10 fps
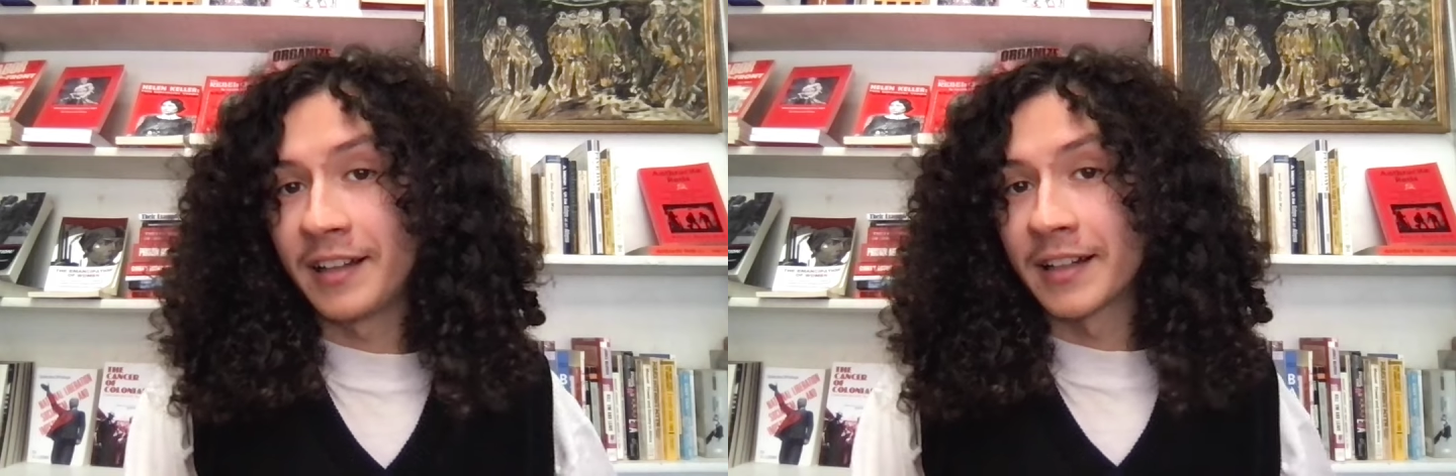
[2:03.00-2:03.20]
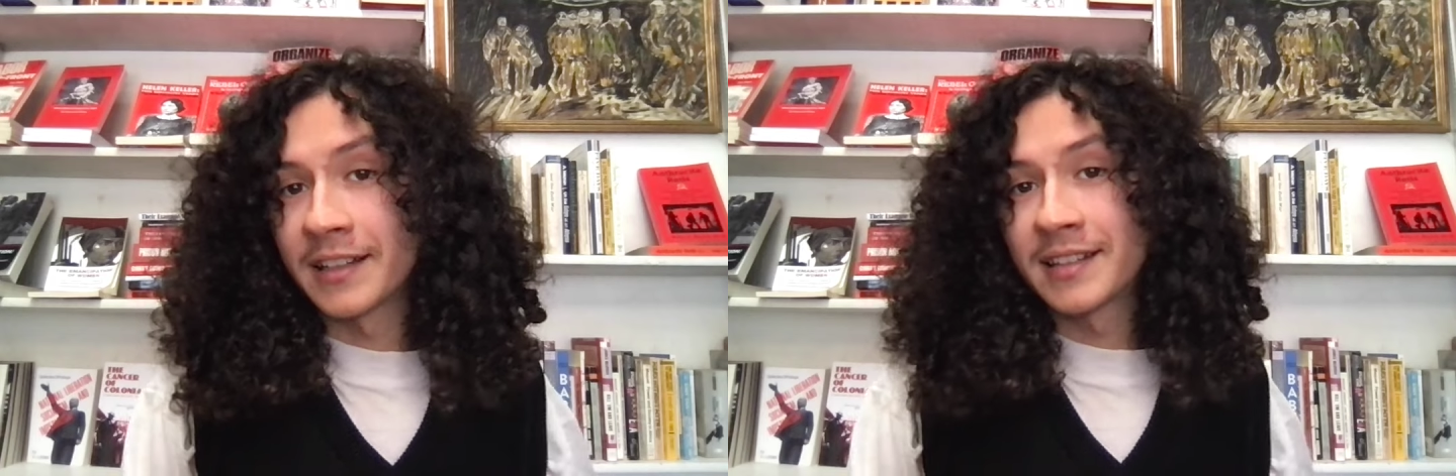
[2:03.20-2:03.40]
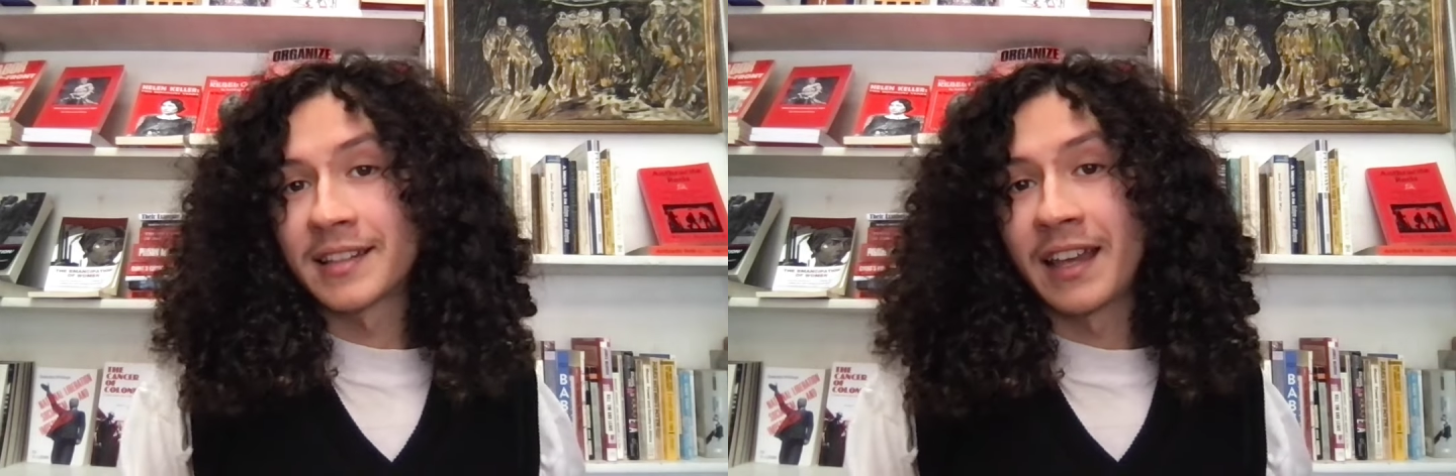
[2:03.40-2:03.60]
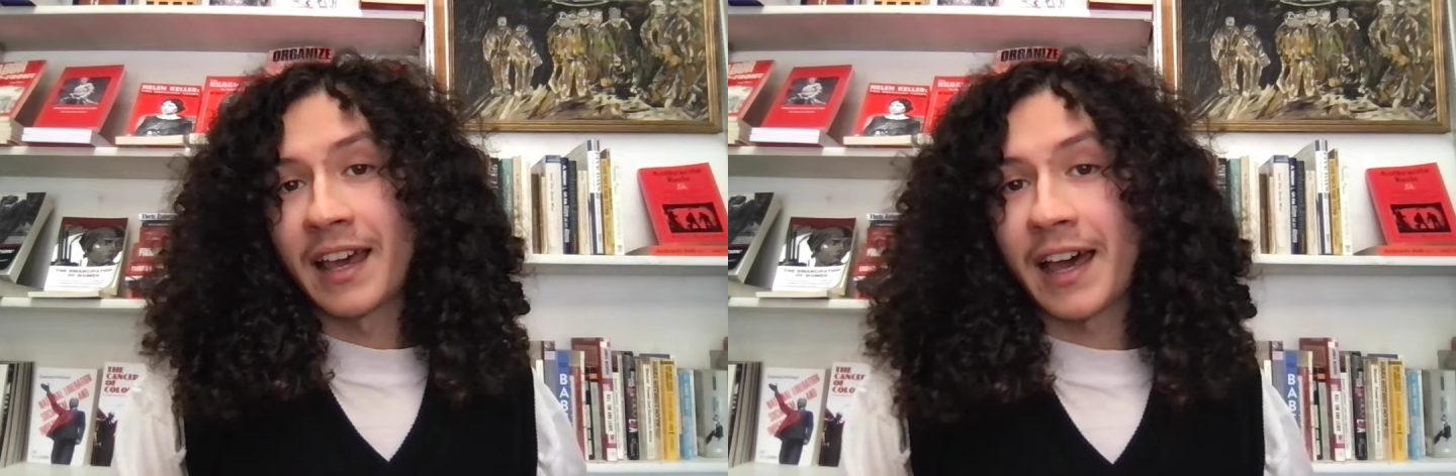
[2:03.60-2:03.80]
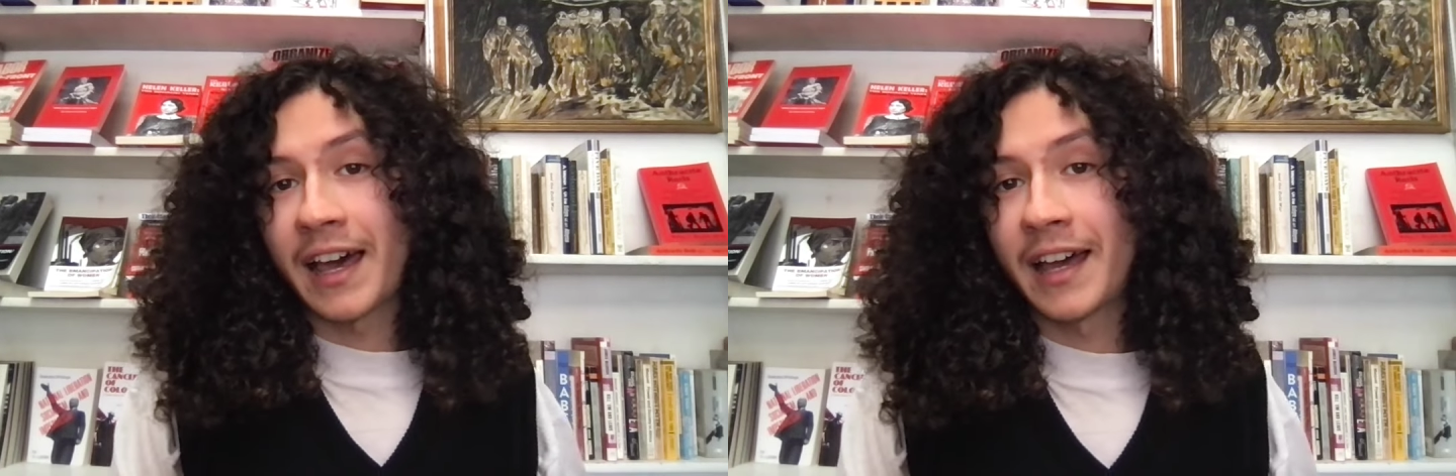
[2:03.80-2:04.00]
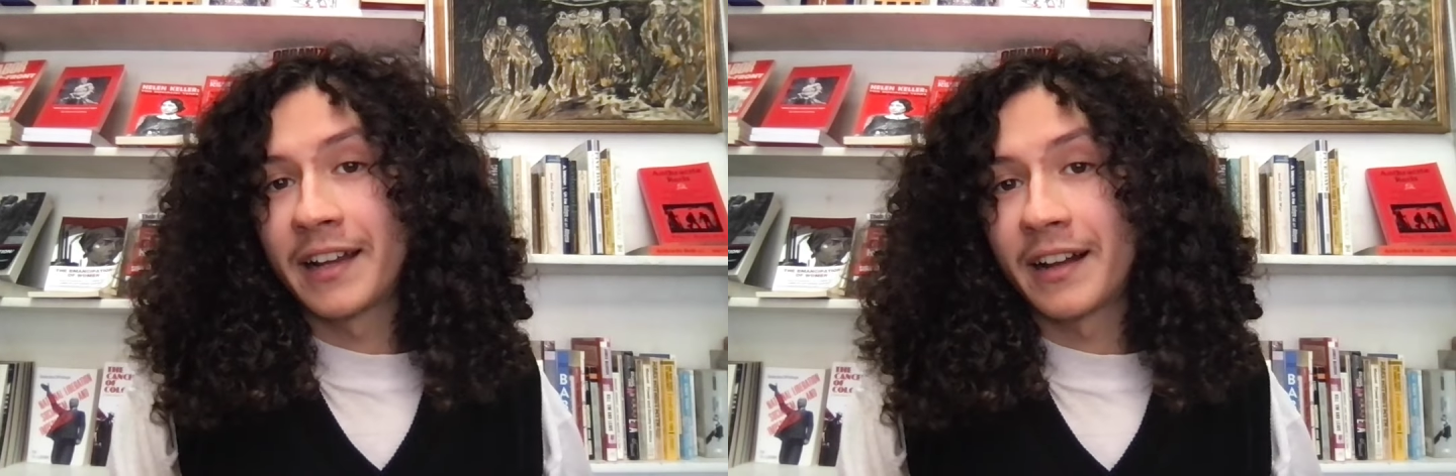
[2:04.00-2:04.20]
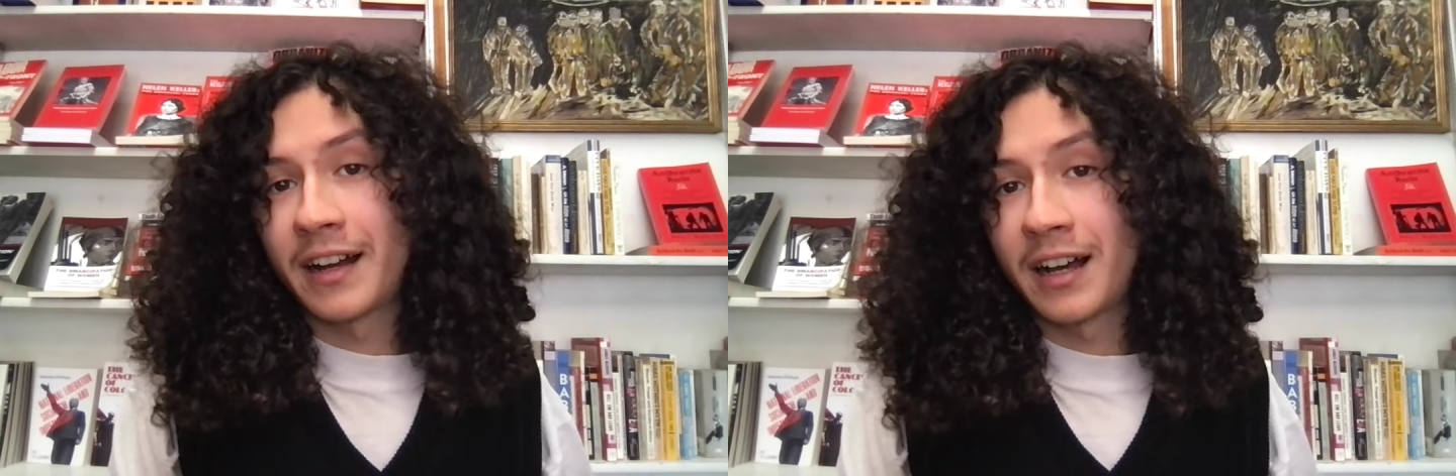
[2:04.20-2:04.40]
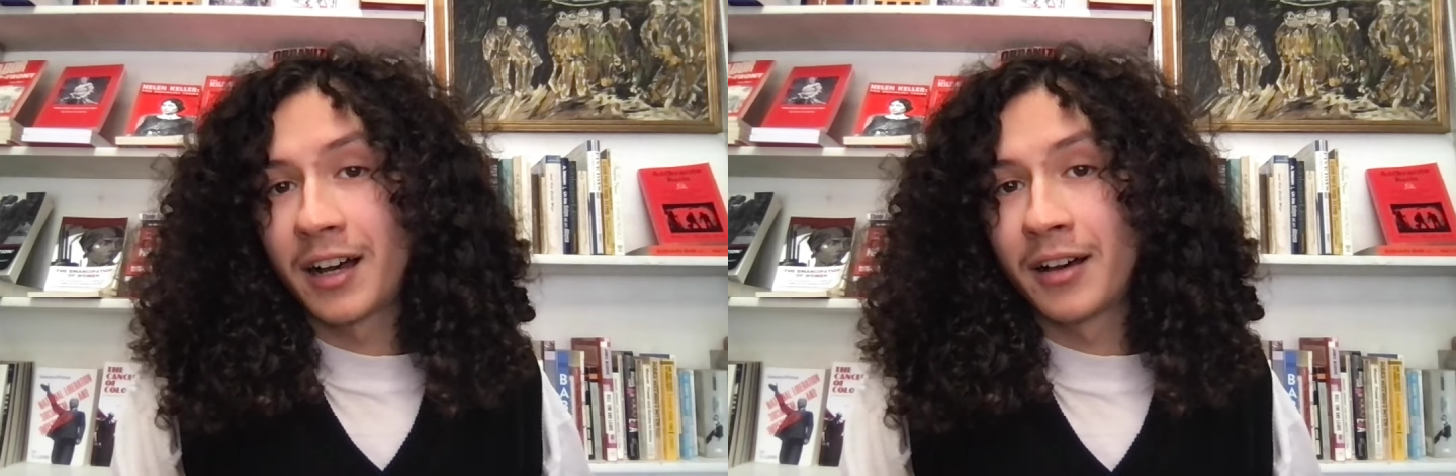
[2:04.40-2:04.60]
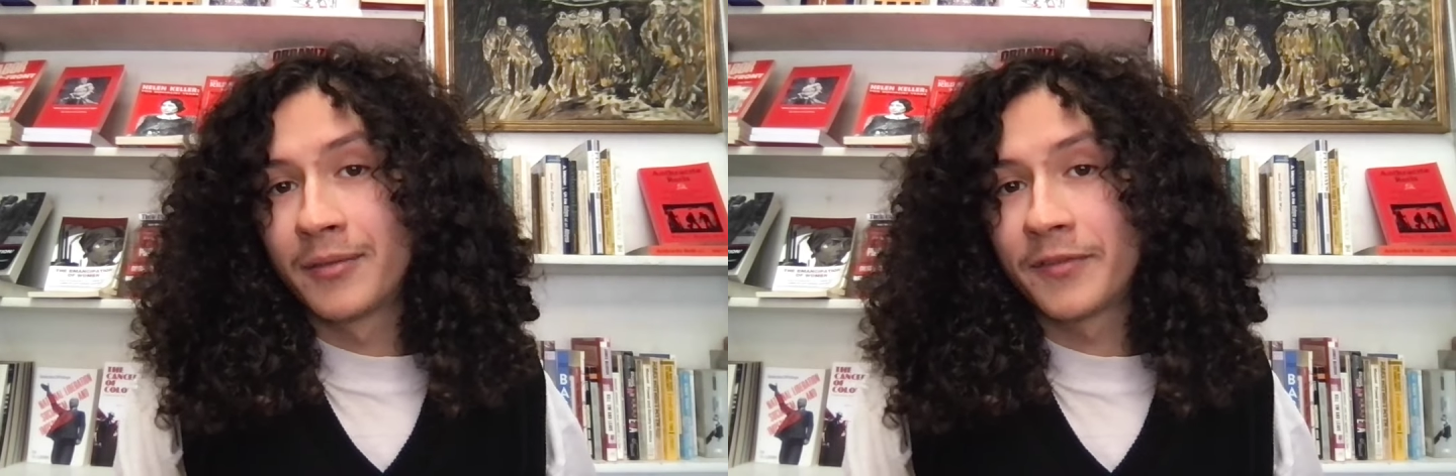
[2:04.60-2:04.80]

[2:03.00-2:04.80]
us at uh,